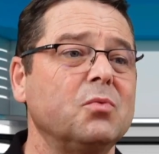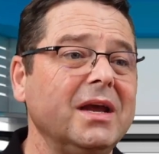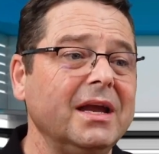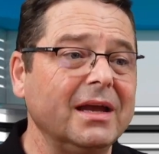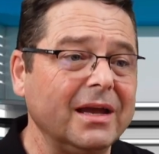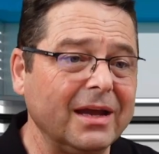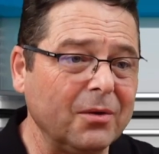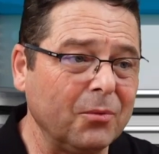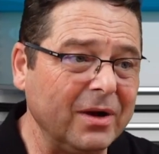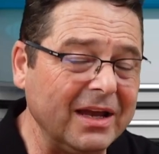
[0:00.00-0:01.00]

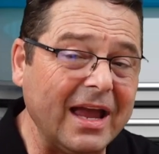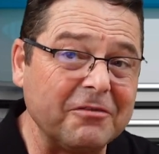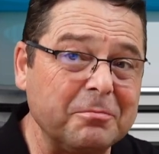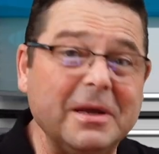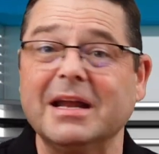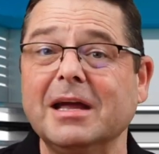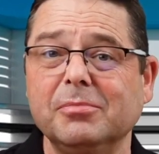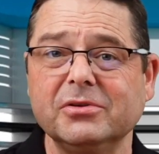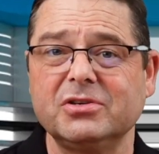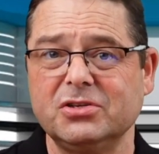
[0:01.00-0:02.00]
We have been
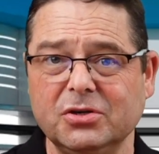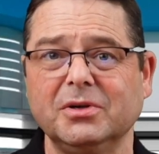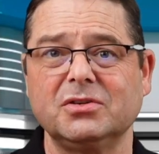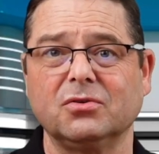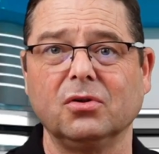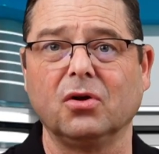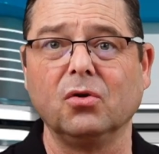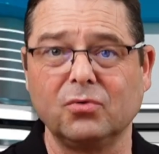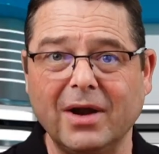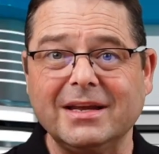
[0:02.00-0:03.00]
able to do it
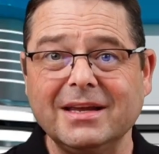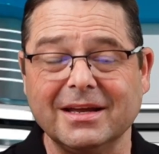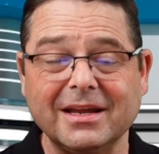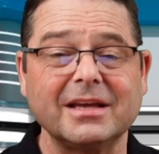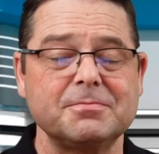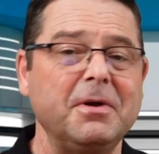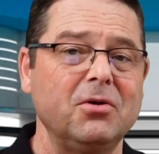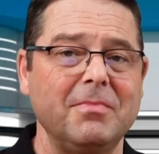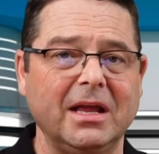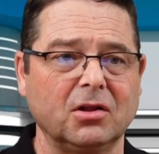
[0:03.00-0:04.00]
already in
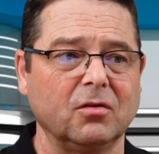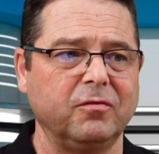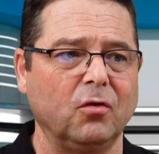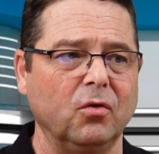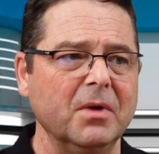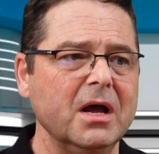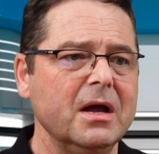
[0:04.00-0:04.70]
experimental form,